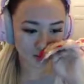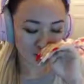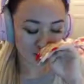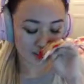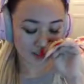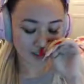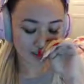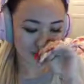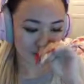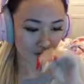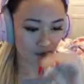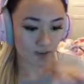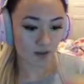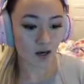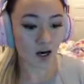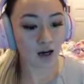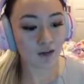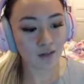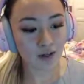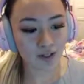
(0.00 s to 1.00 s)
And if you
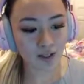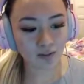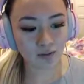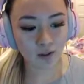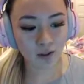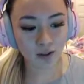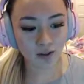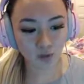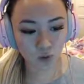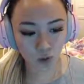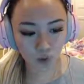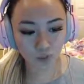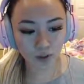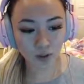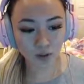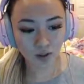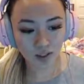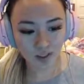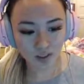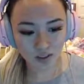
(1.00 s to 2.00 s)
have any enrollment
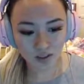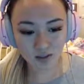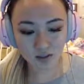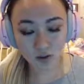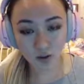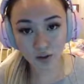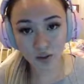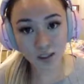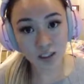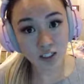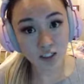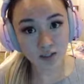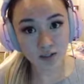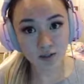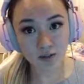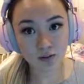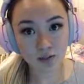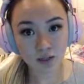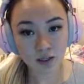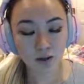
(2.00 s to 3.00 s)
questions or
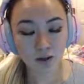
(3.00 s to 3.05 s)
issues,